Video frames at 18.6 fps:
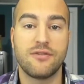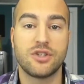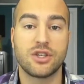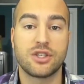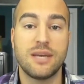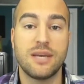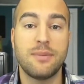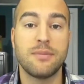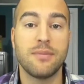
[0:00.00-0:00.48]
just
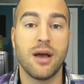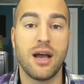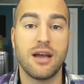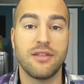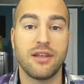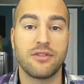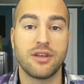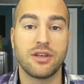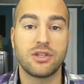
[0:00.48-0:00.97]
keep in mind
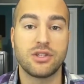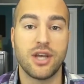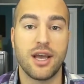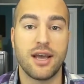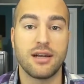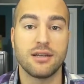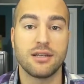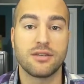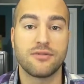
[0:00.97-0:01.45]
that this
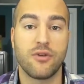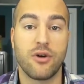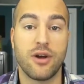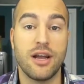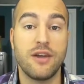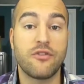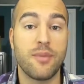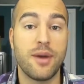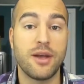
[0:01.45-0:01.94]
channel is for
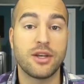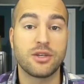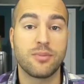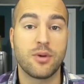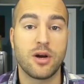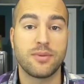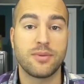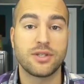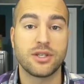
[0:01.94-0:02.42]
information
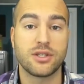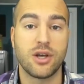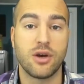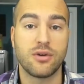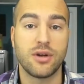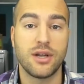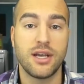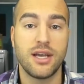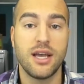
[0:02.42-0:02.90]
purposes
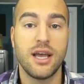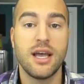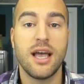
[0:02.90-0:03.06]
only